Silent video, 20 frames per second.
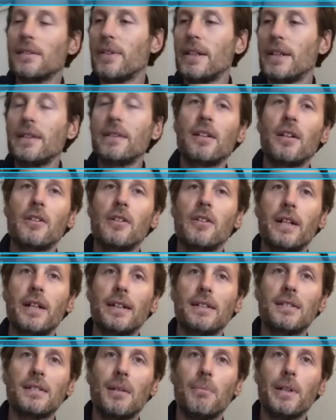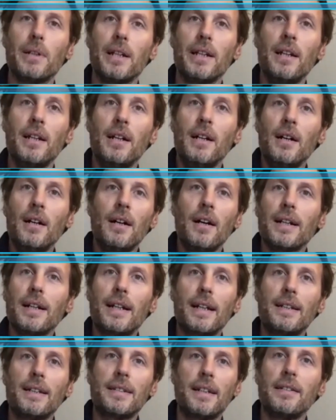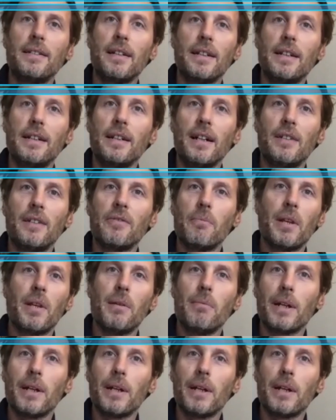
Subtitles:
if I contract somebody, I get a 1099 from them.